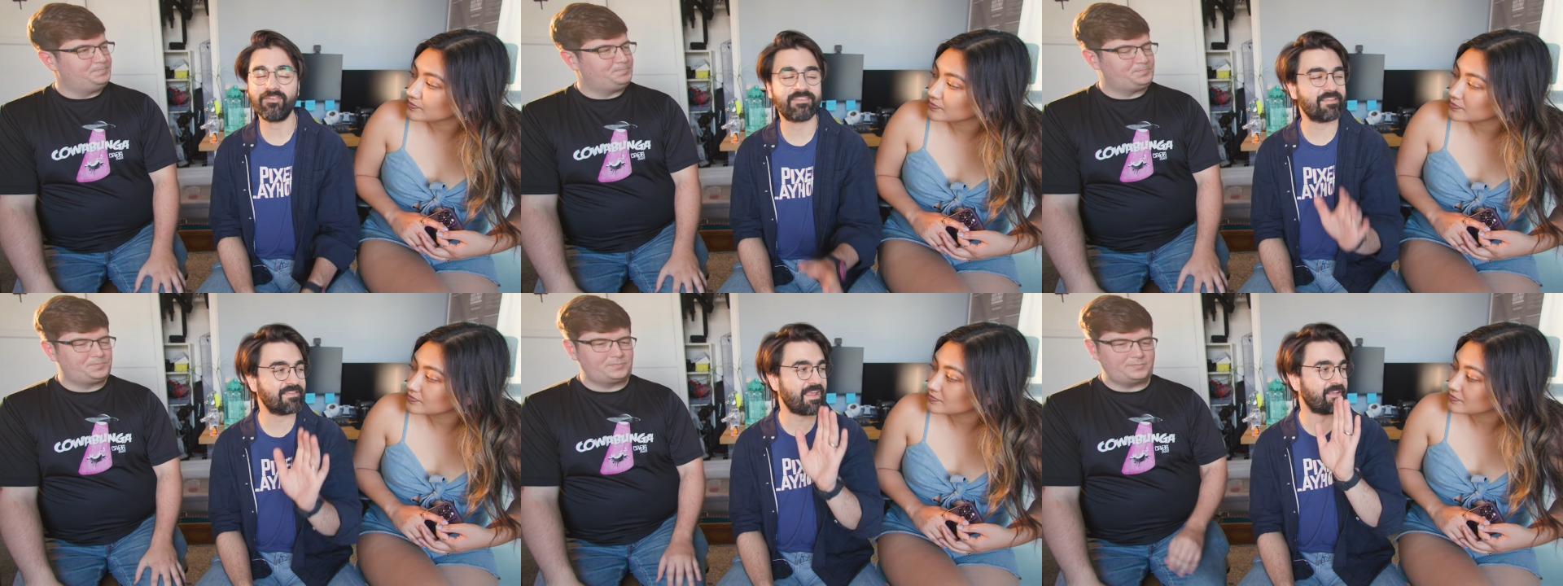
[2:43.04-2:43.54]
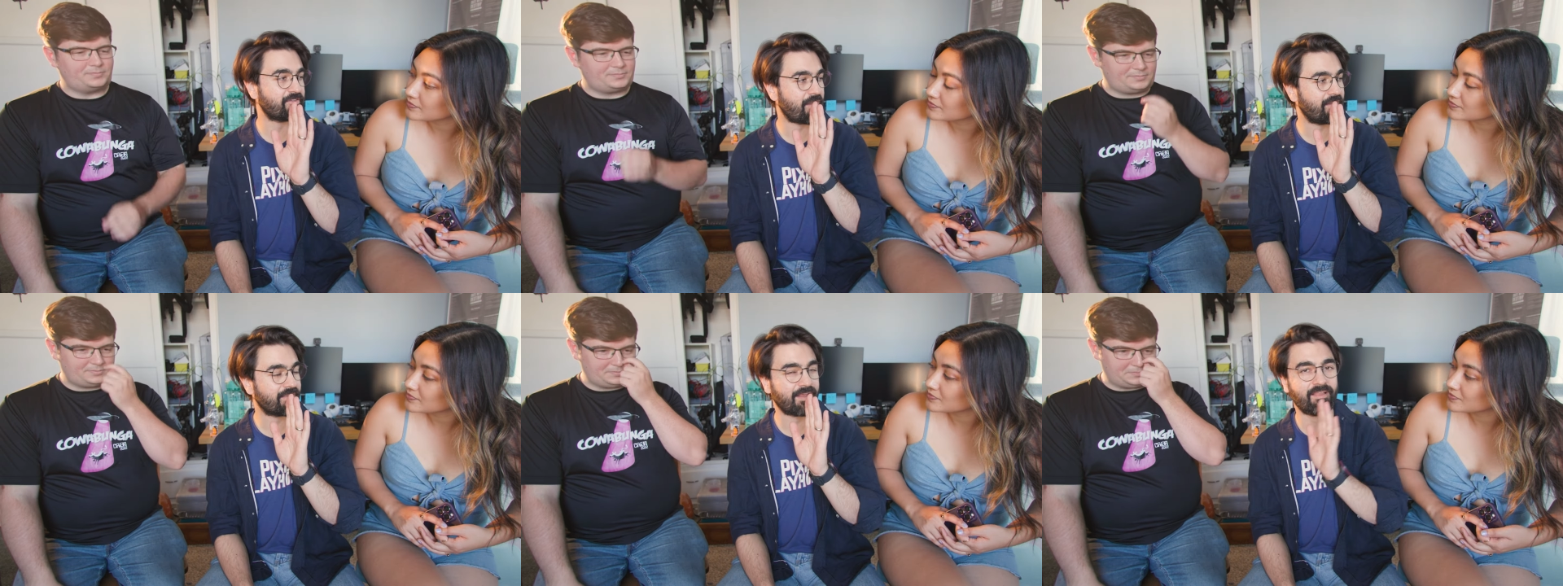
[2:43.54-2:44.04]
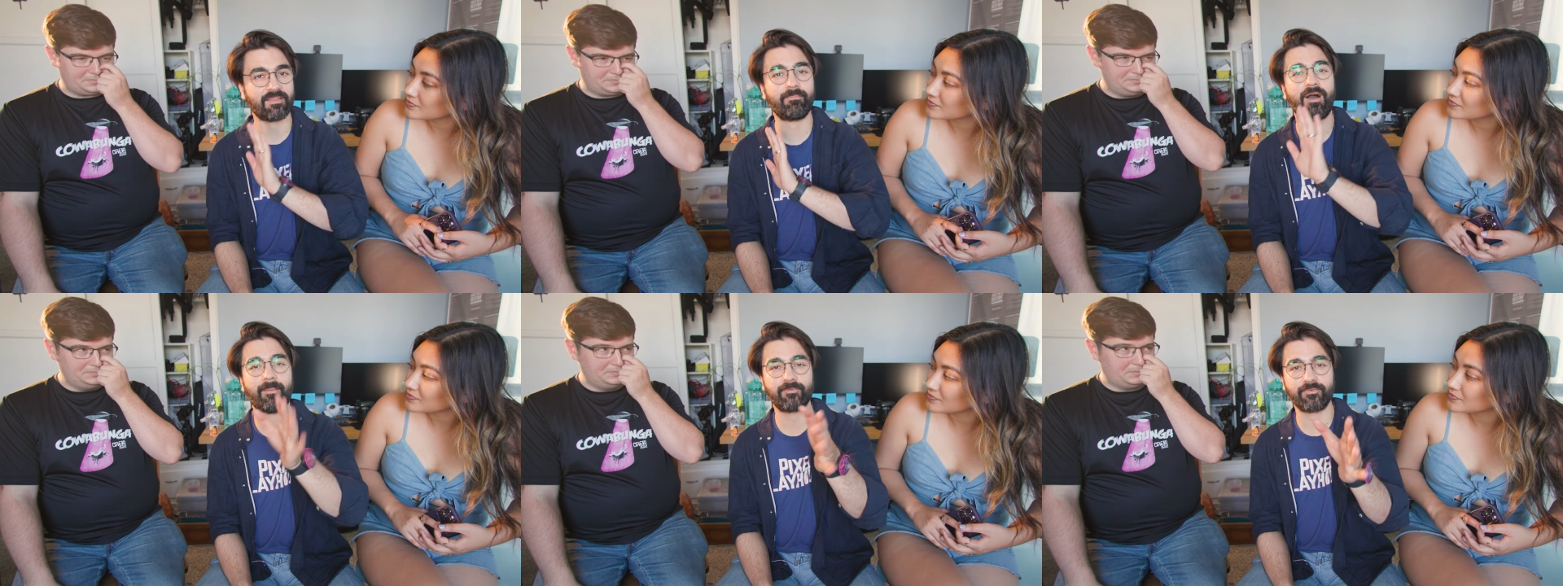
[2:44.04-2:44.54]
Speaker 1: You know, Disney has gone kind of like
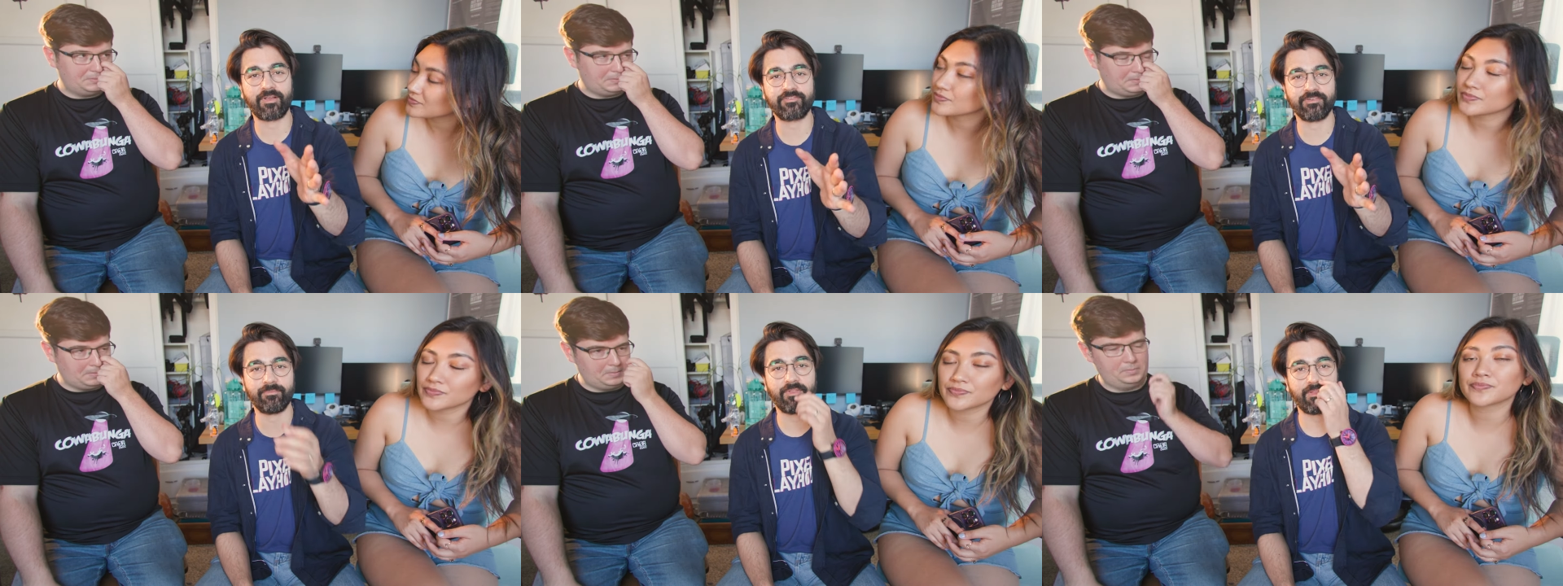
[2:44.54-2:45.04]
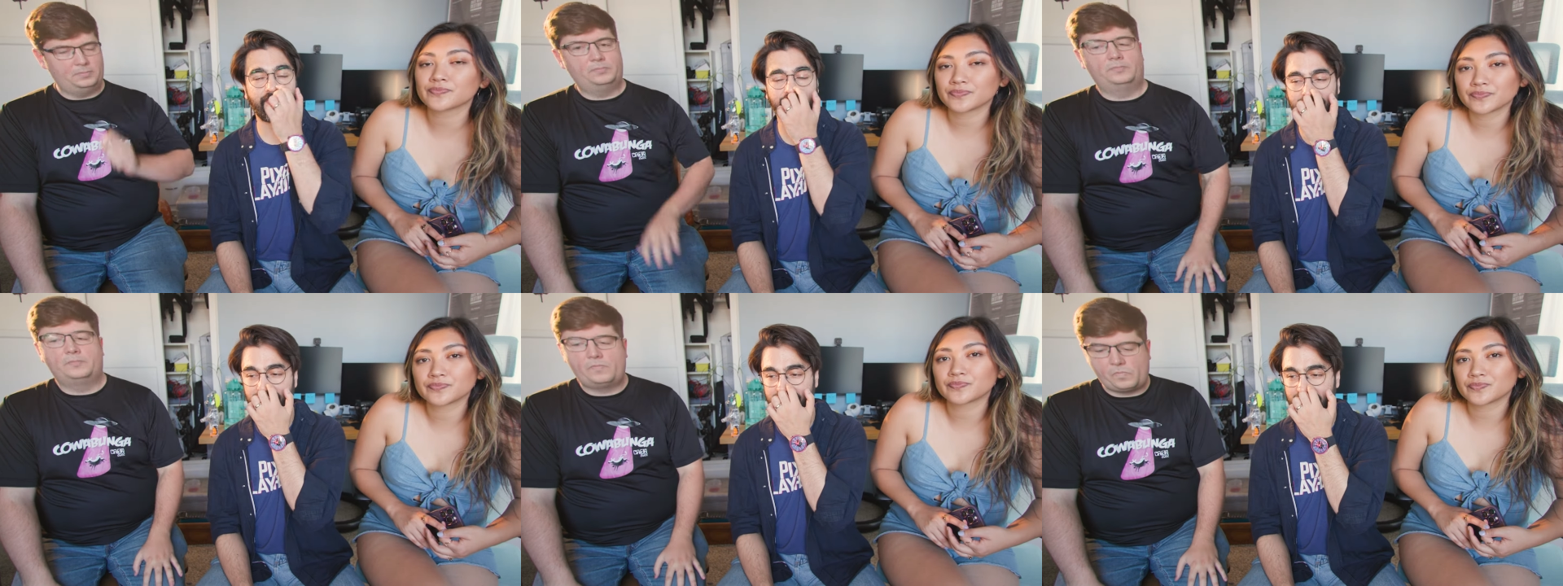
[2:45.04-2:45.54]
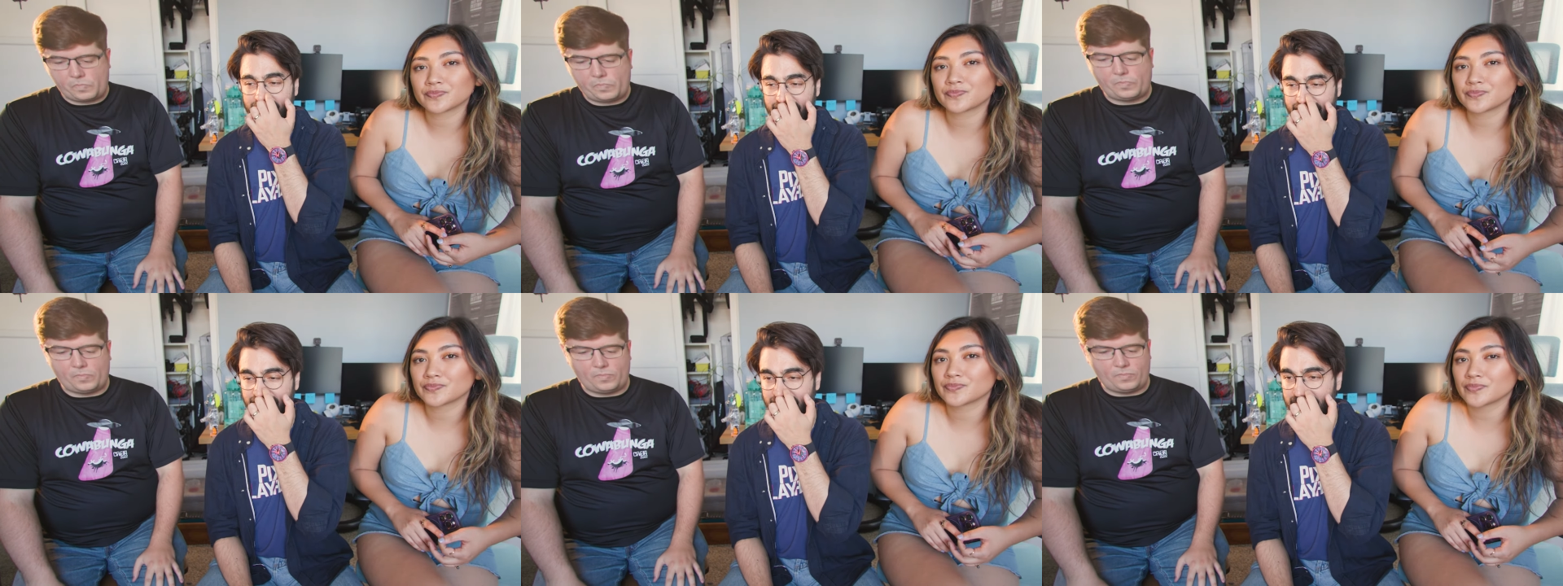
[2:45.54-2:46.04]
the pop direction, a lot of their stuff
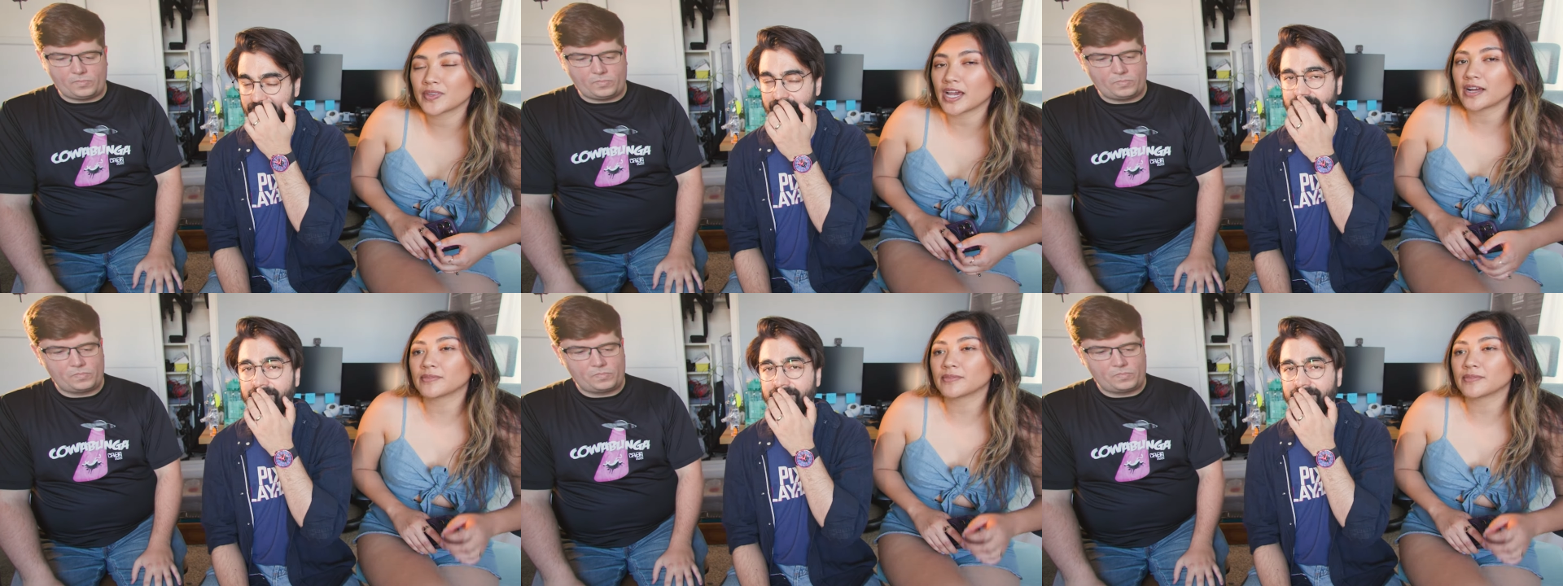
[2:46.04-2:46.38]
recently, so yeah.